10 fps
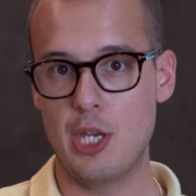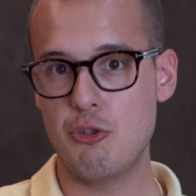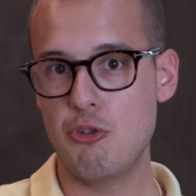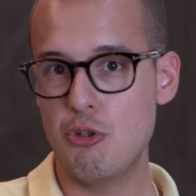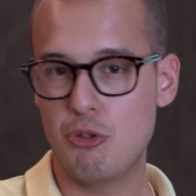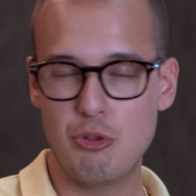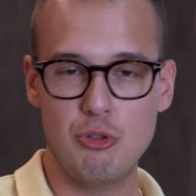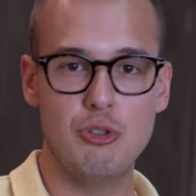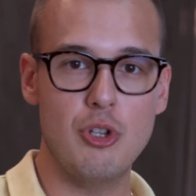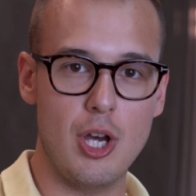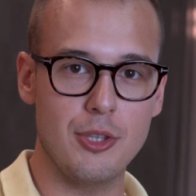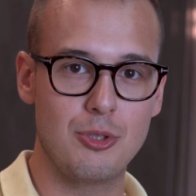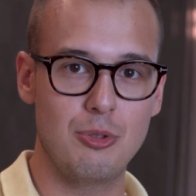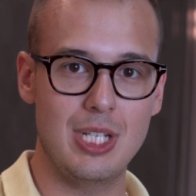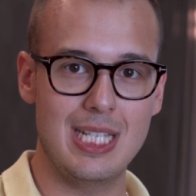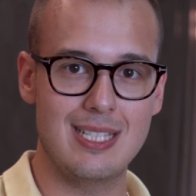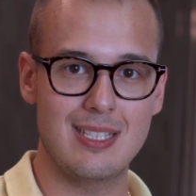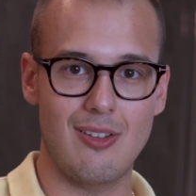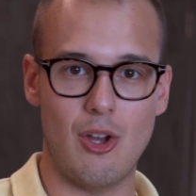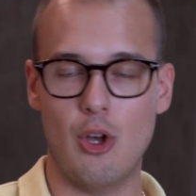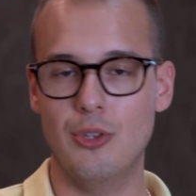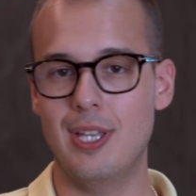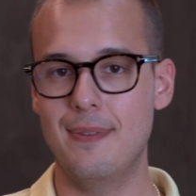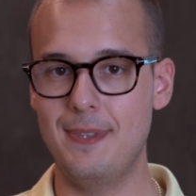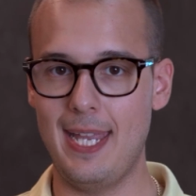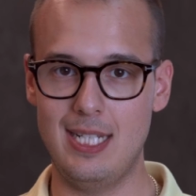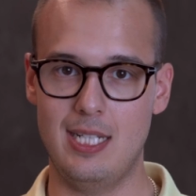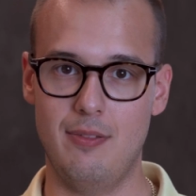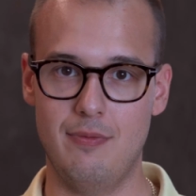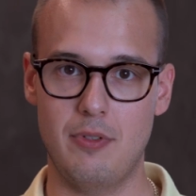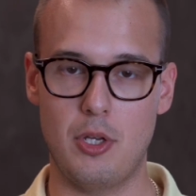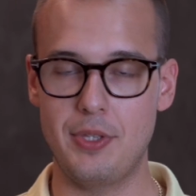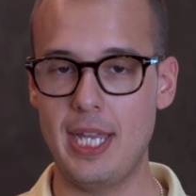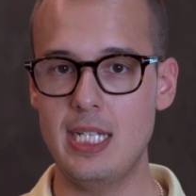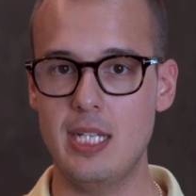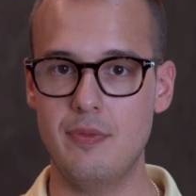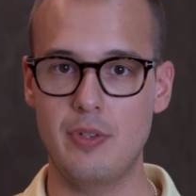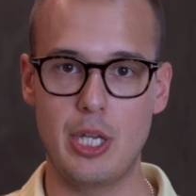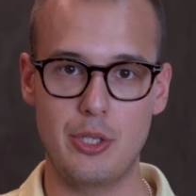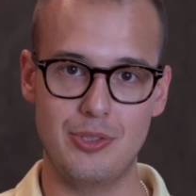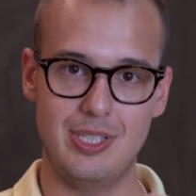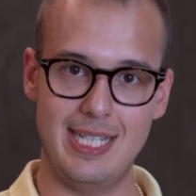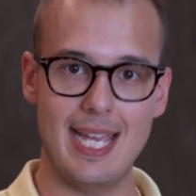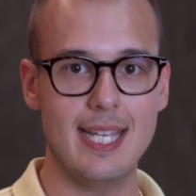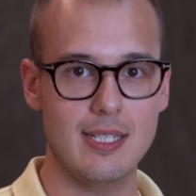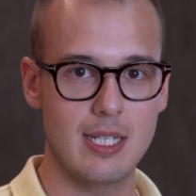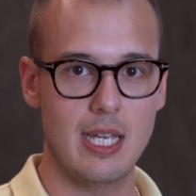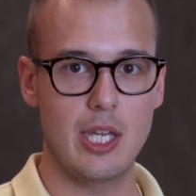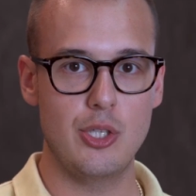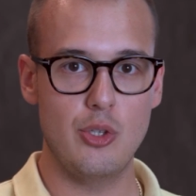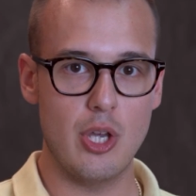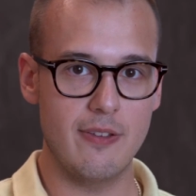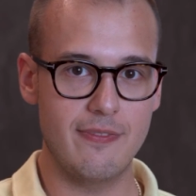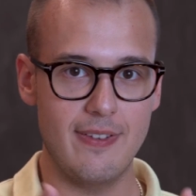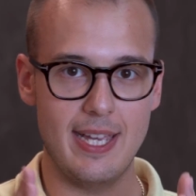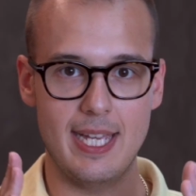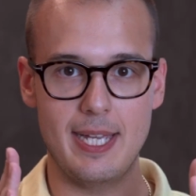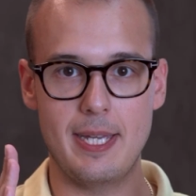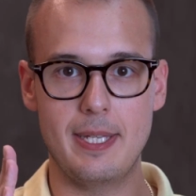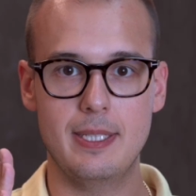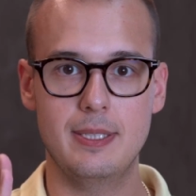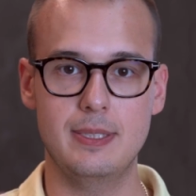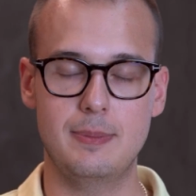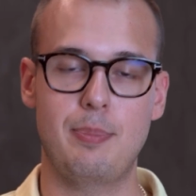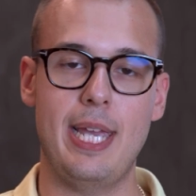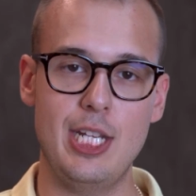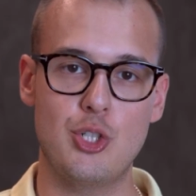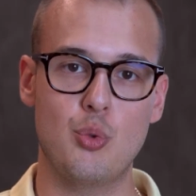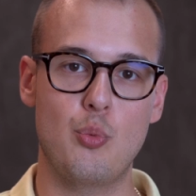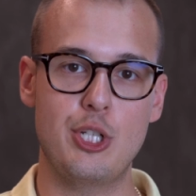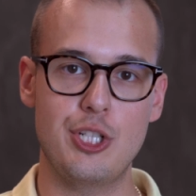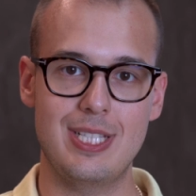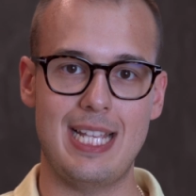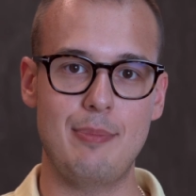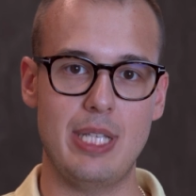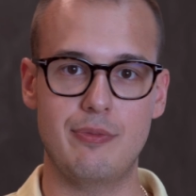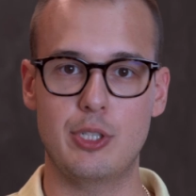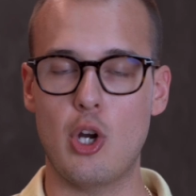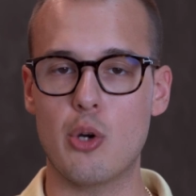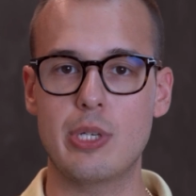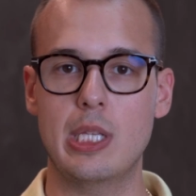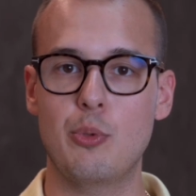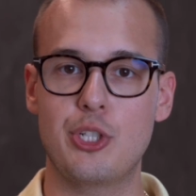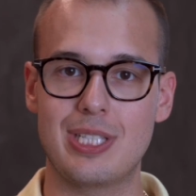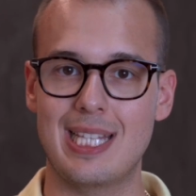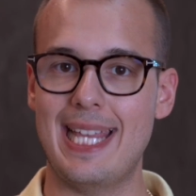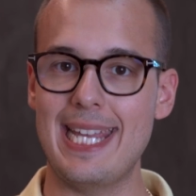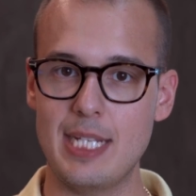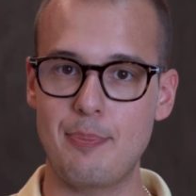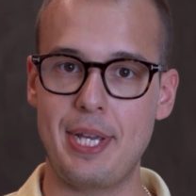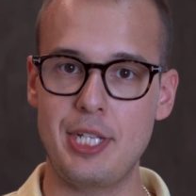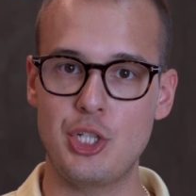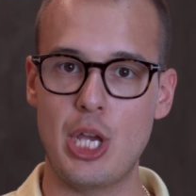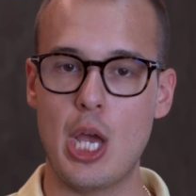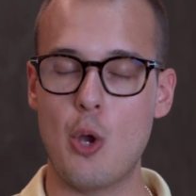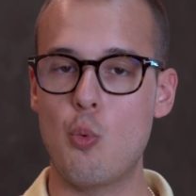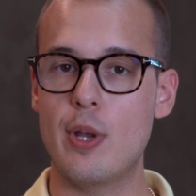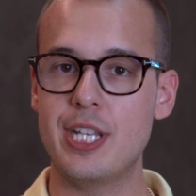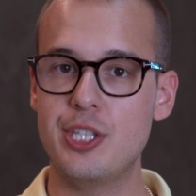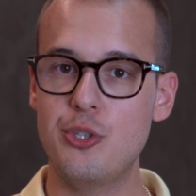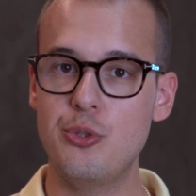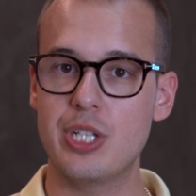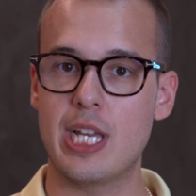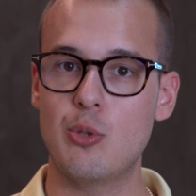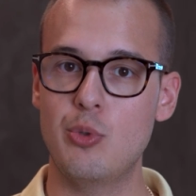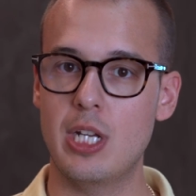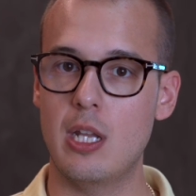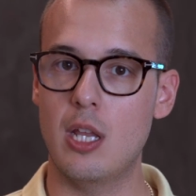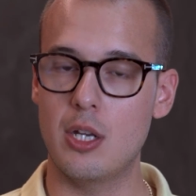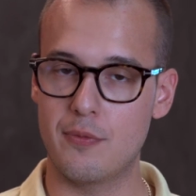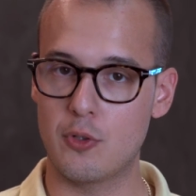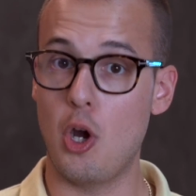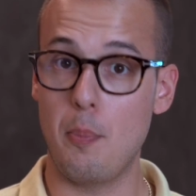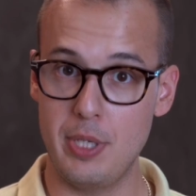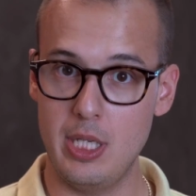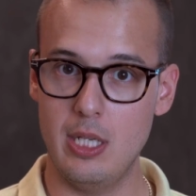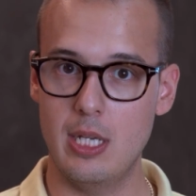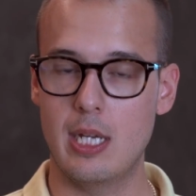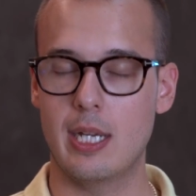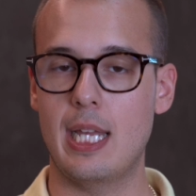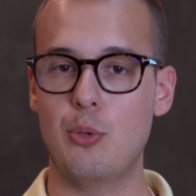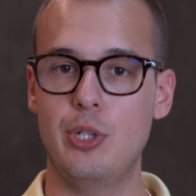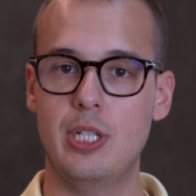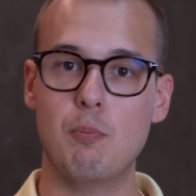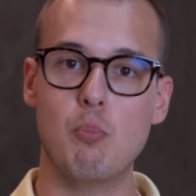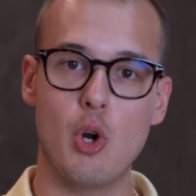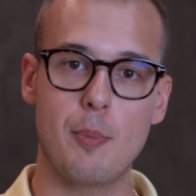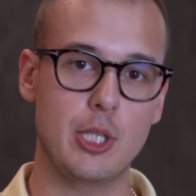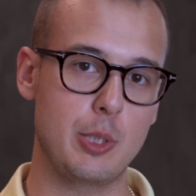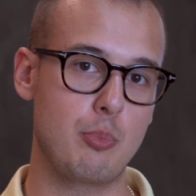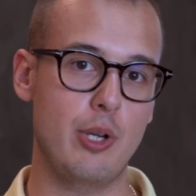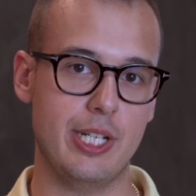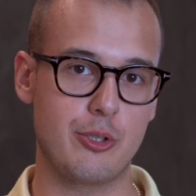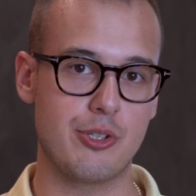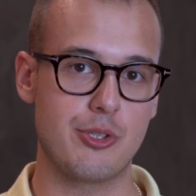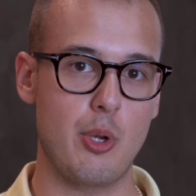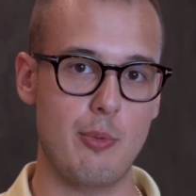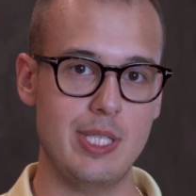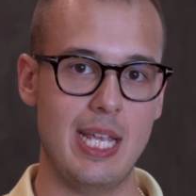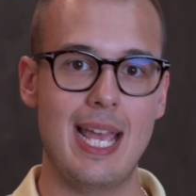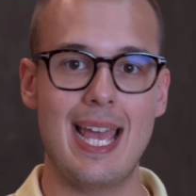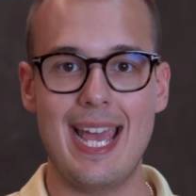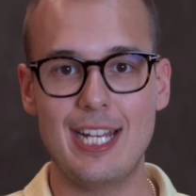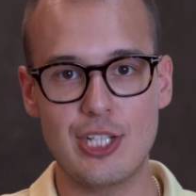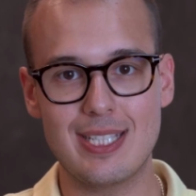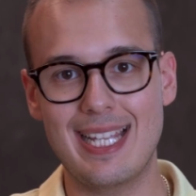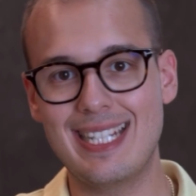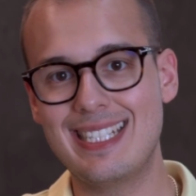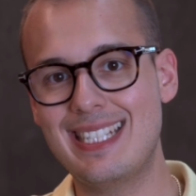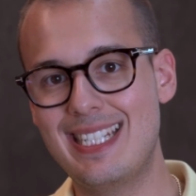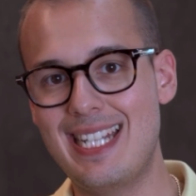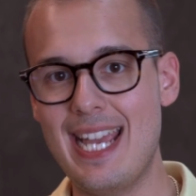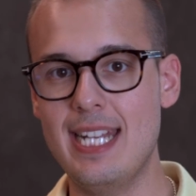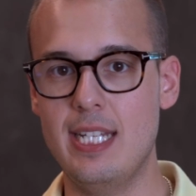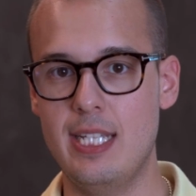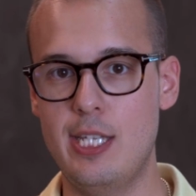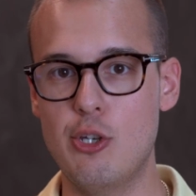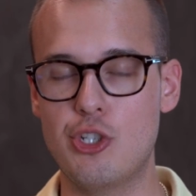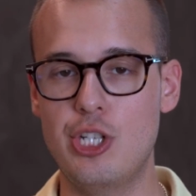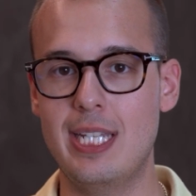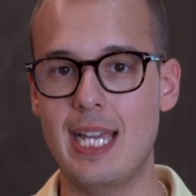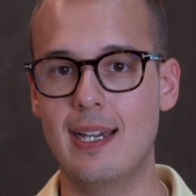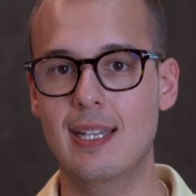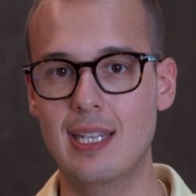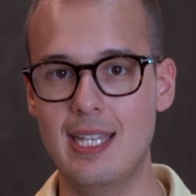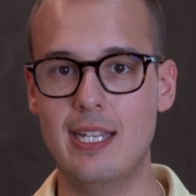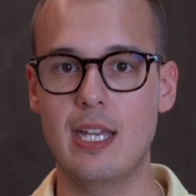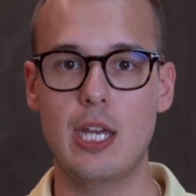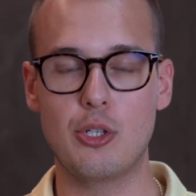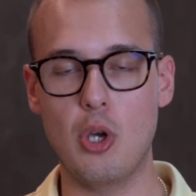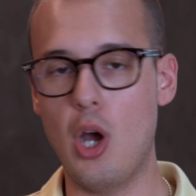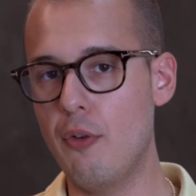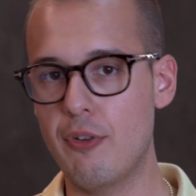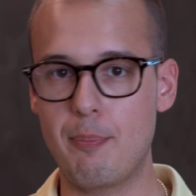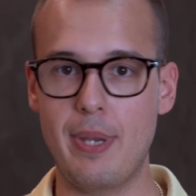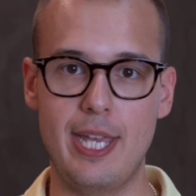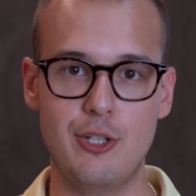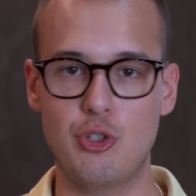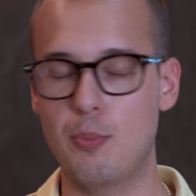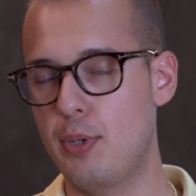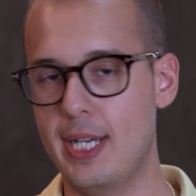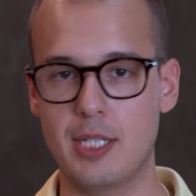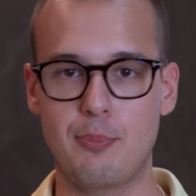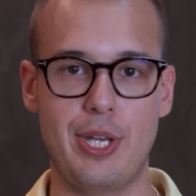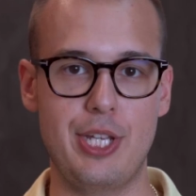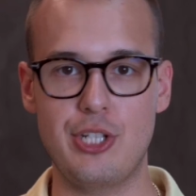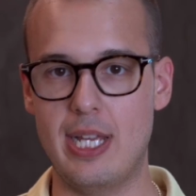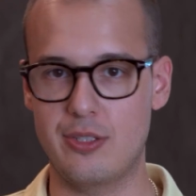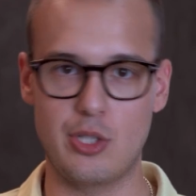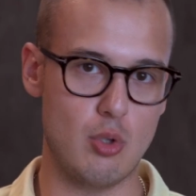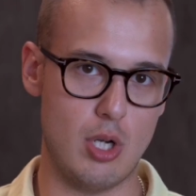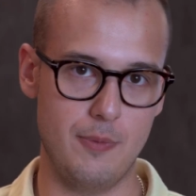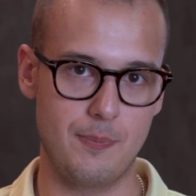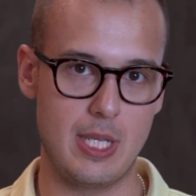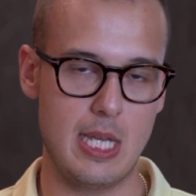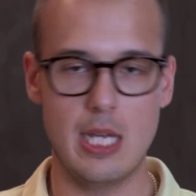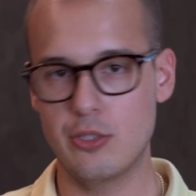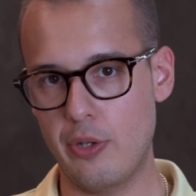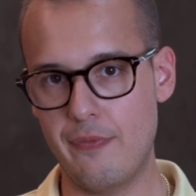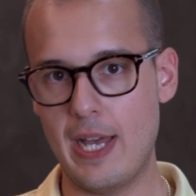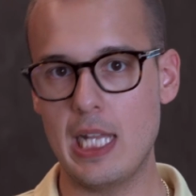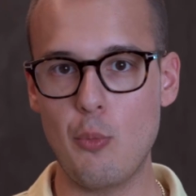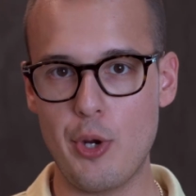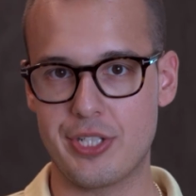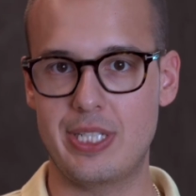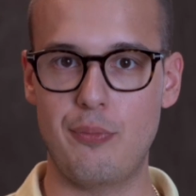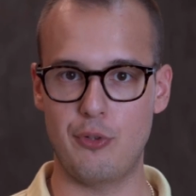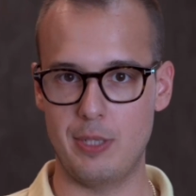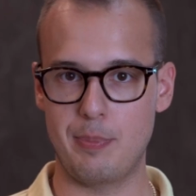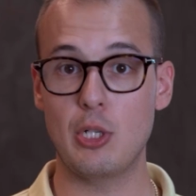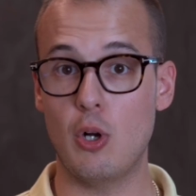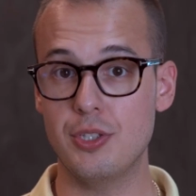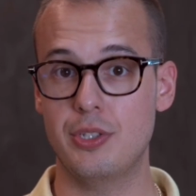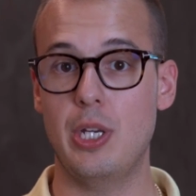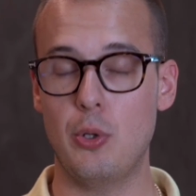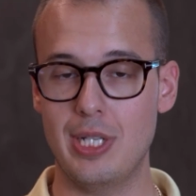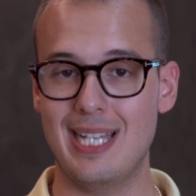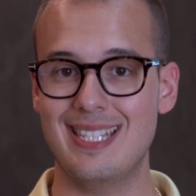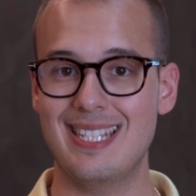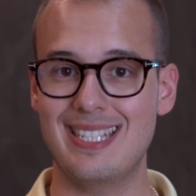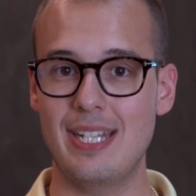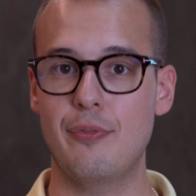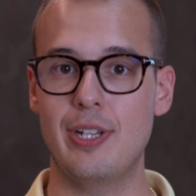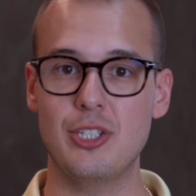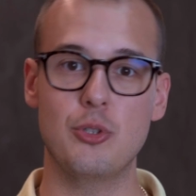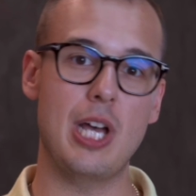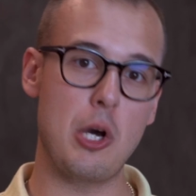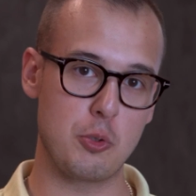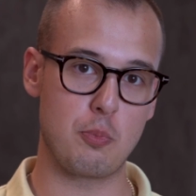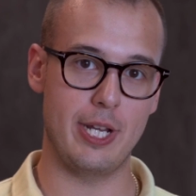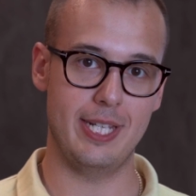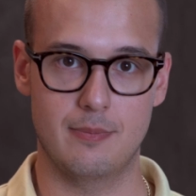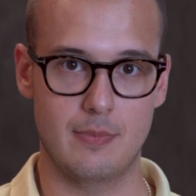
You do not do this on native. On native, you see the ad, you have a page which is named Advertorial, which is the landing page where the user can read a lot of copy, can read more about the product or service, and just then he or she can click to offer page, to product page, and so on. So a funnel works different, but also the audience is different on Outbrain.